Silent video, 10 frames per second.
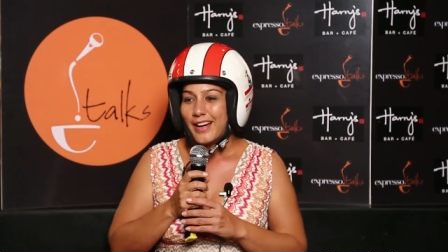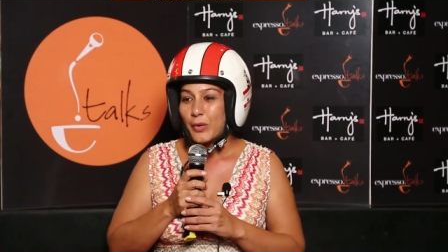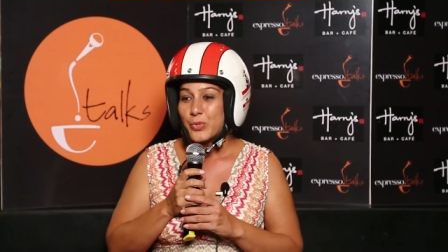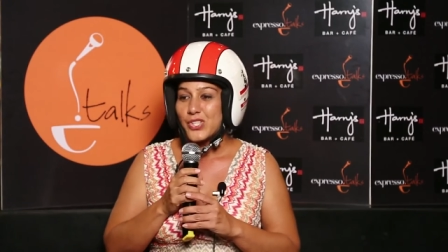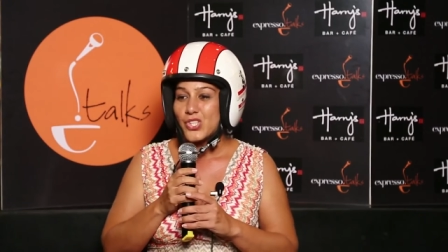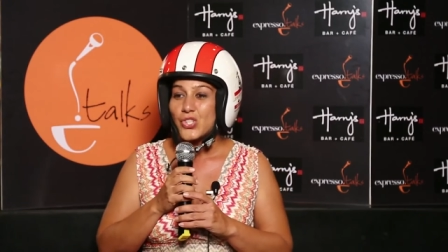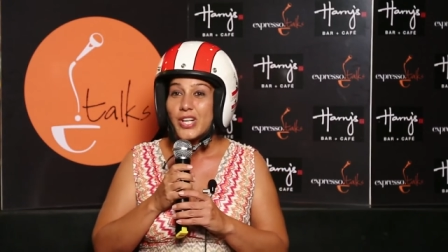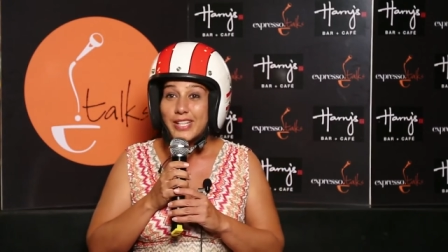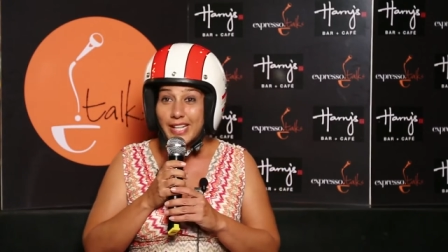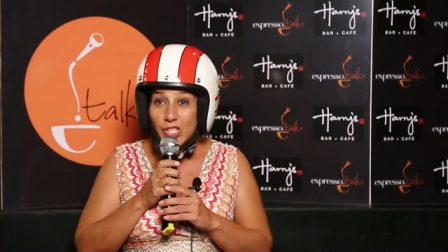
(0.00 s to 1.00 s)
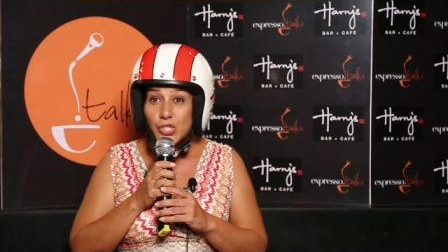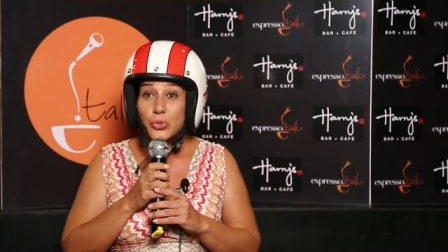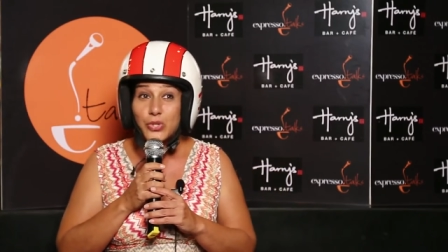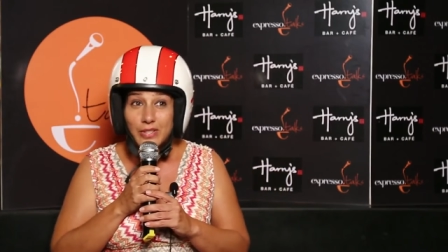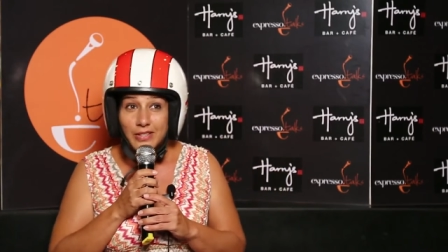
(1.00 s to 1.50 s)
I was a straight A
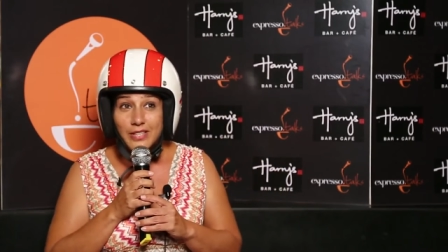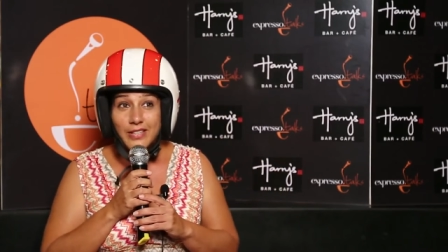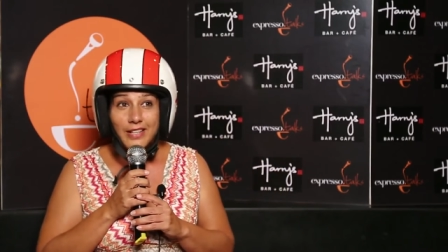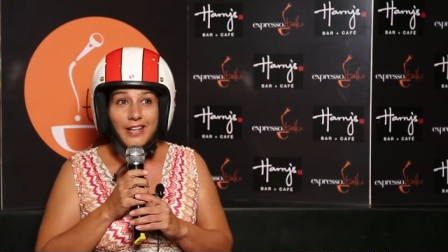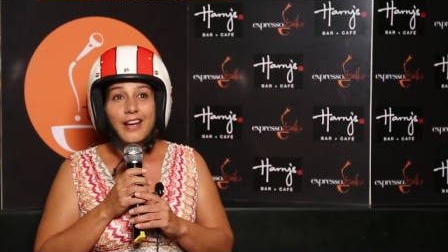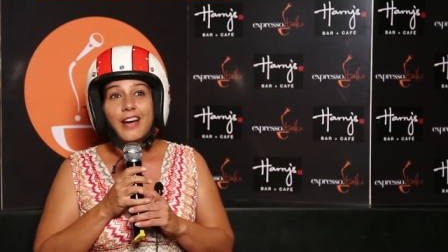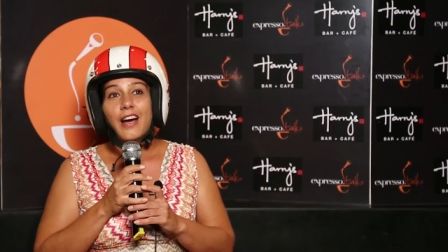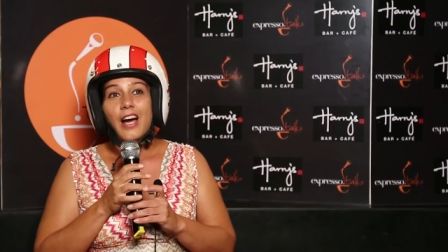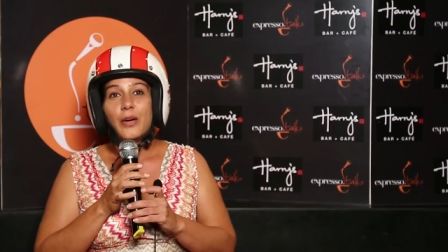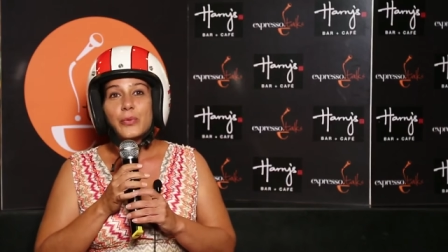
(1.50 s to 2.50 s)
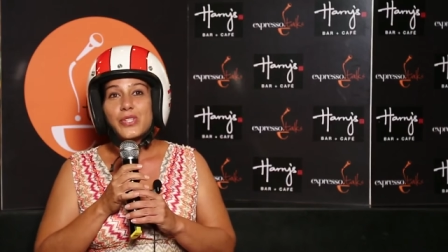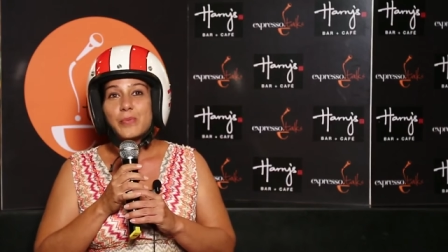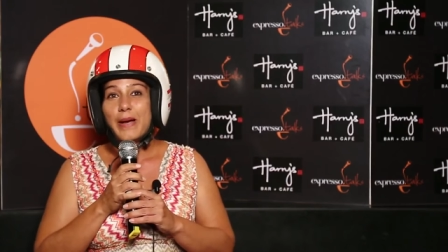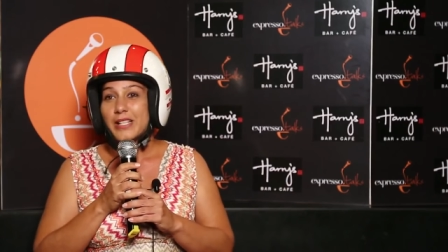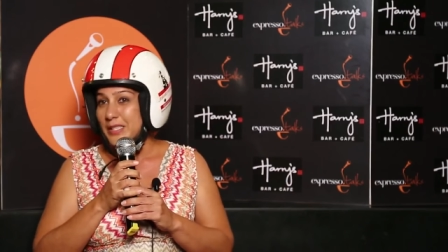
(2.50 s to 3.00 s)
student. I
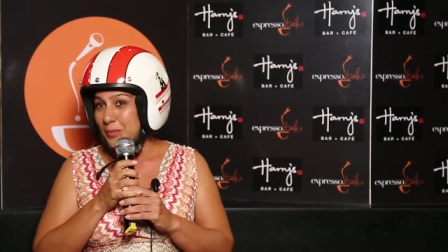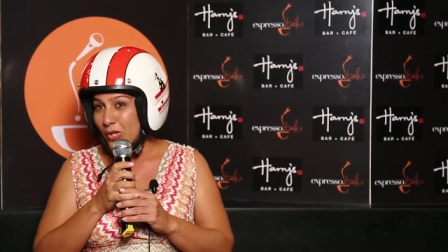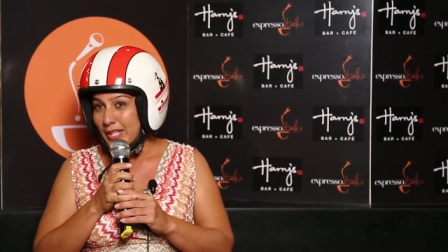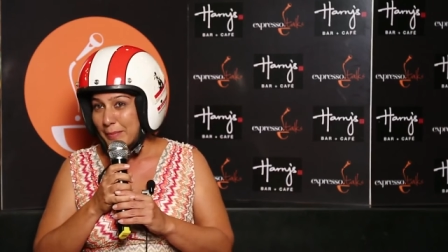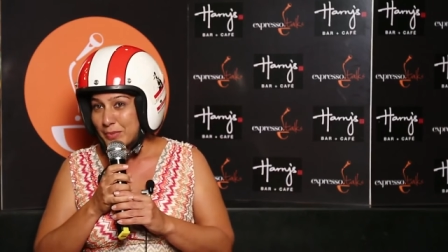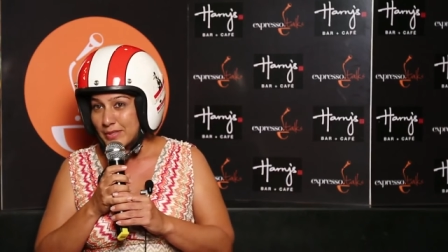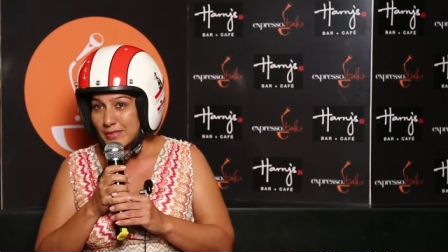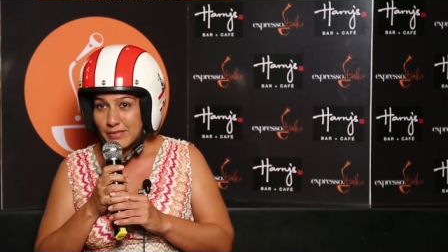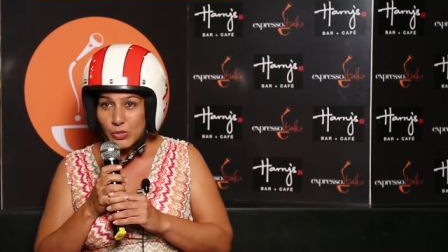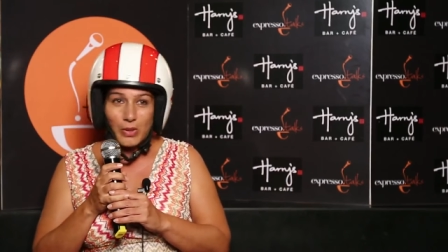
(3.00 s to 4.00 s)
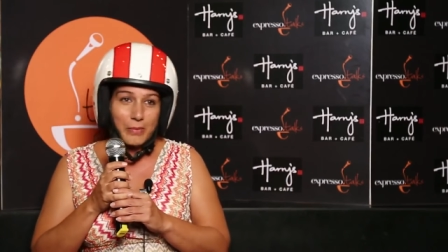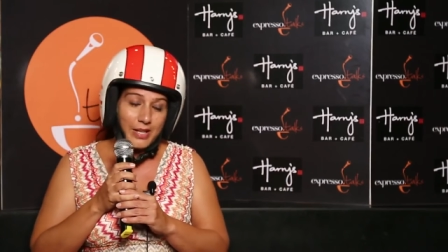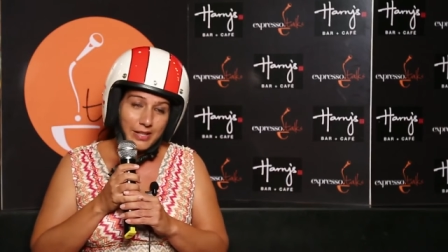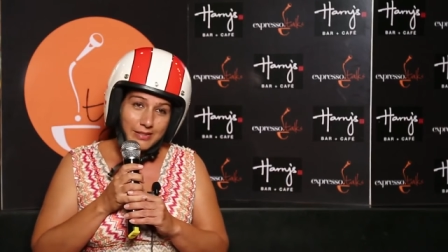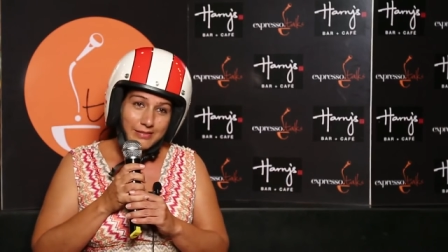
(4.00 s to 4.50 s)
was basketball captain,
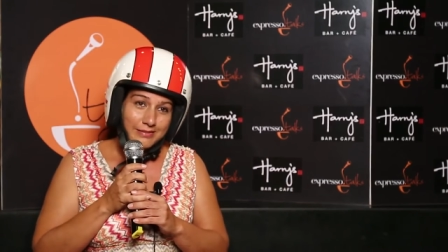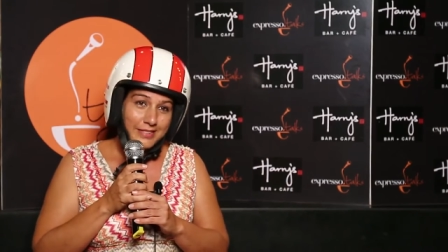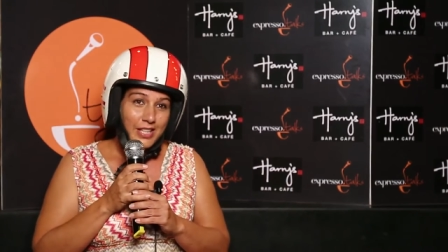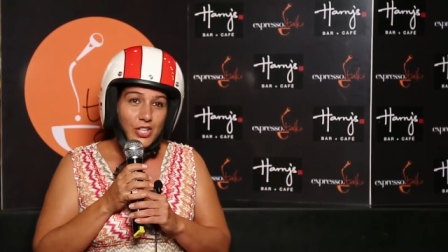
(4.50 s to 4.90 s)
swimming.